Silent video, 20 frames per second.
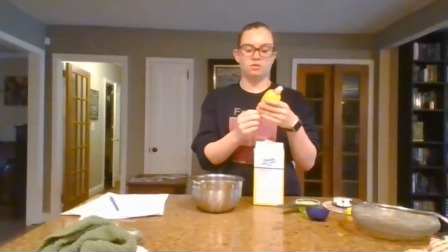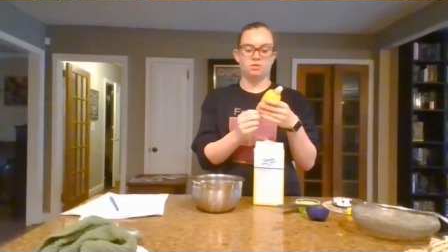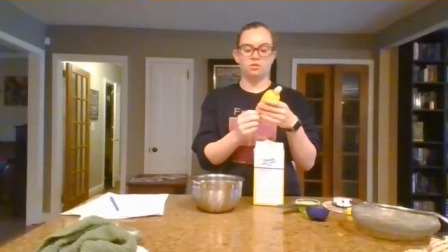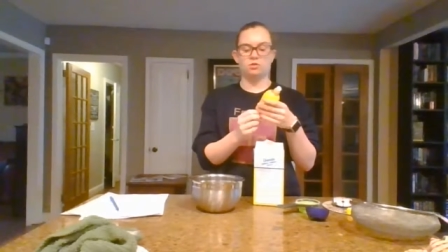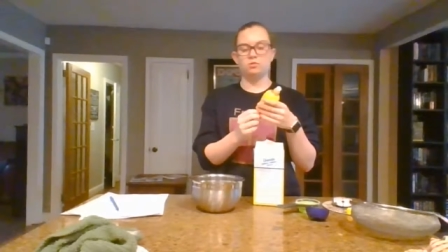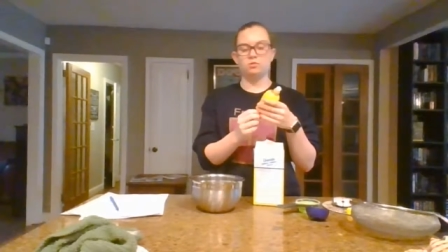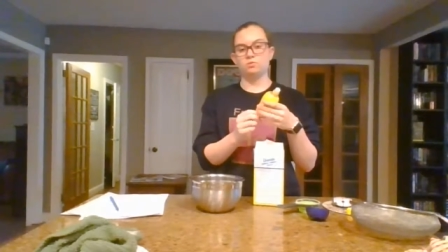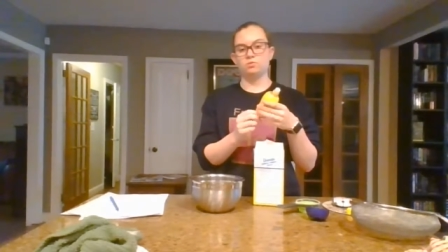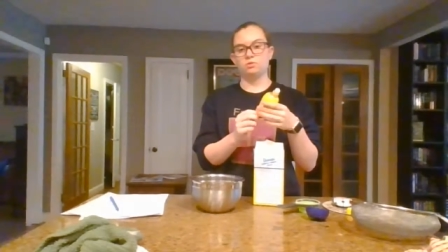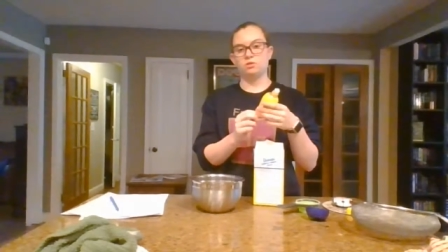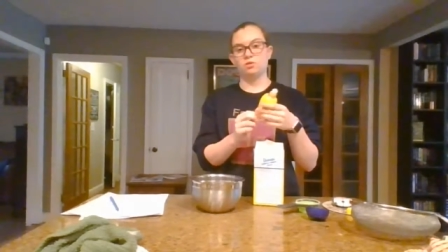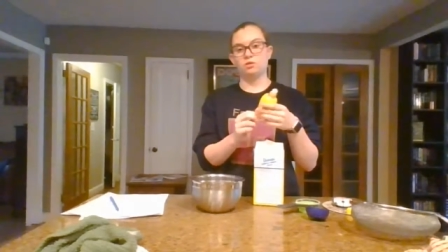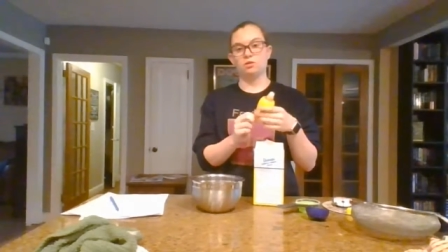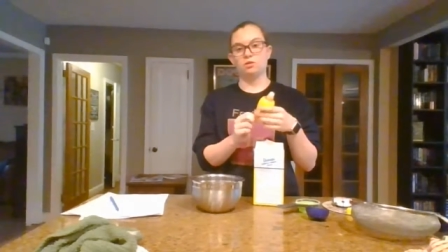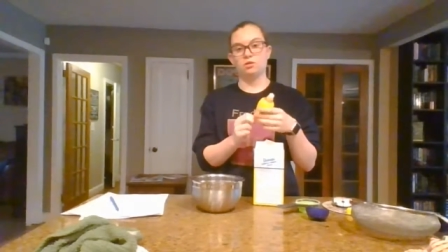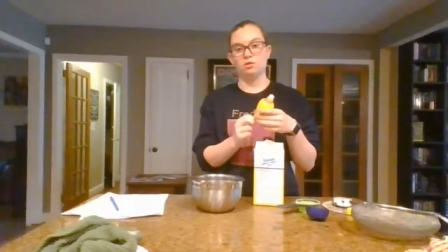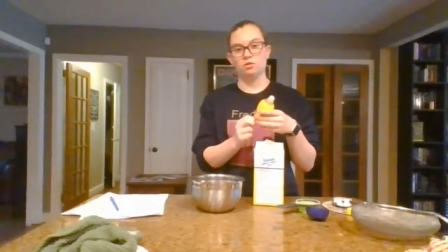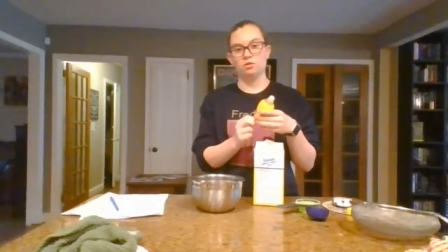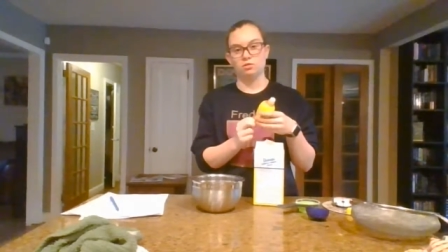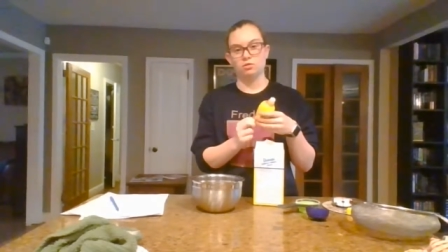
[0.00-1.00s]
use
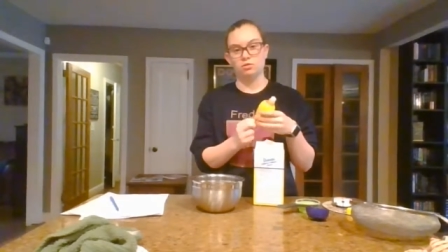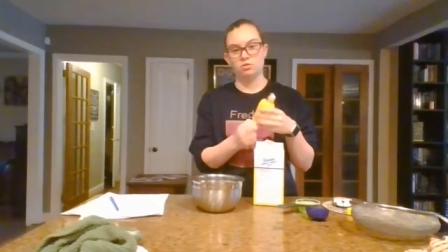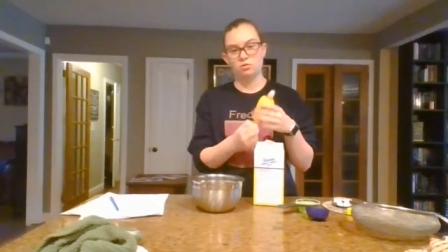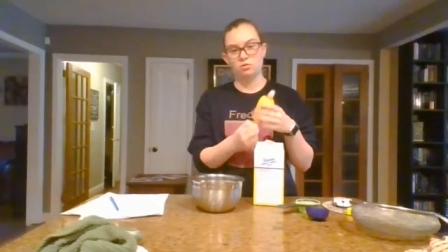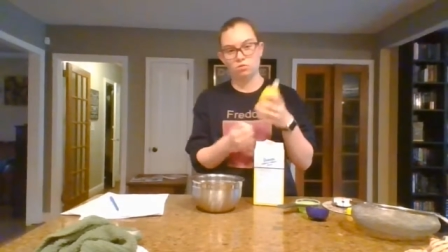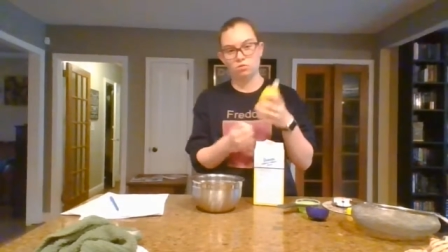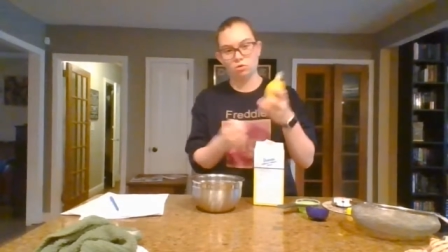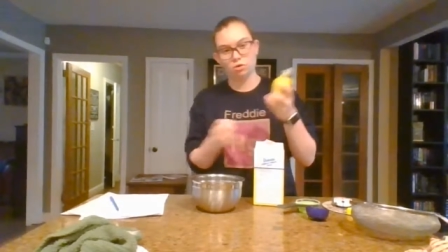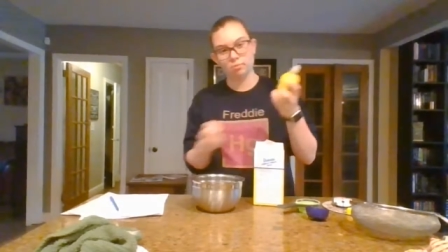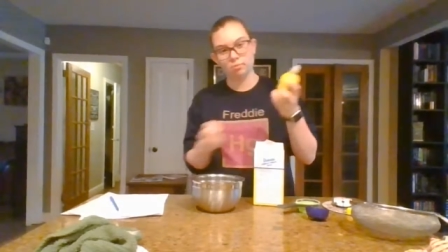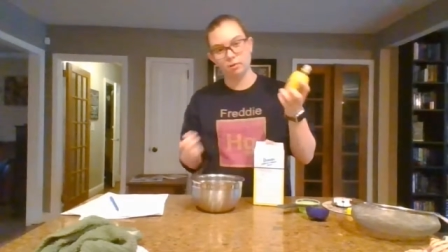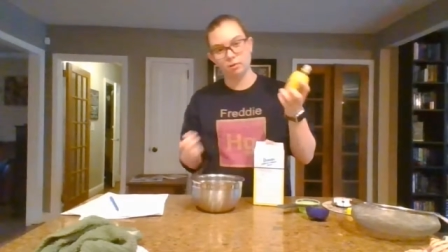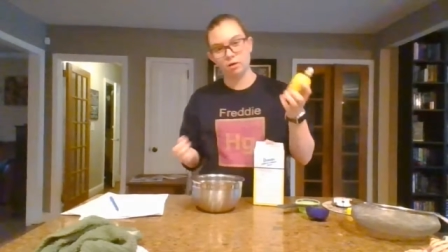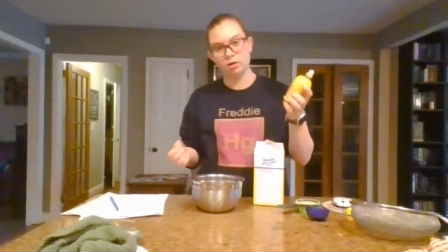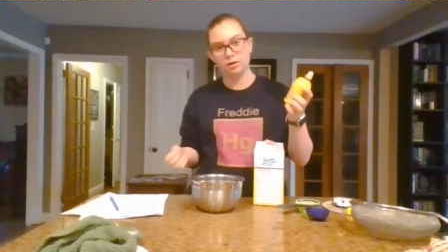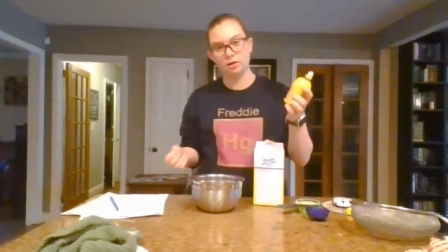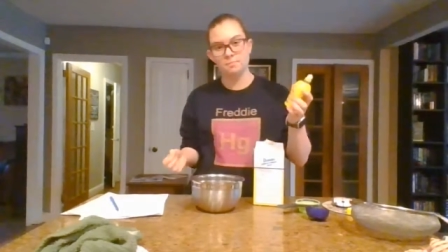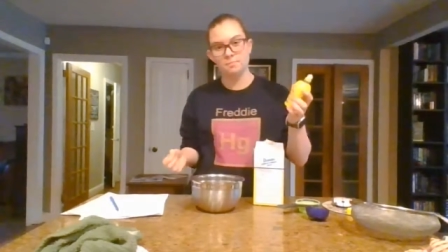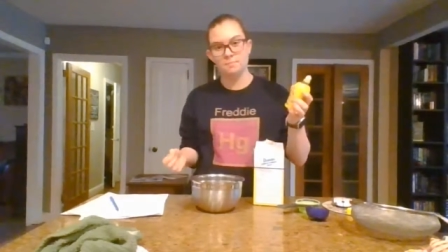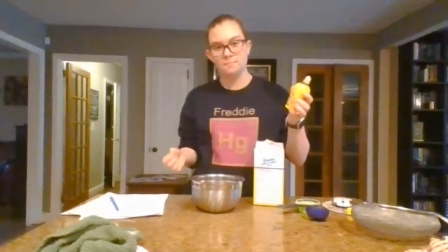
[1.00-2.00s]
the
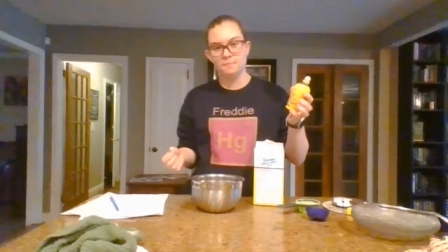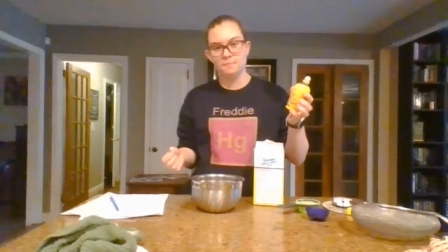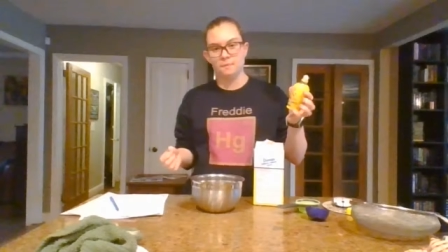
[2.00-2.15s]
store-bought,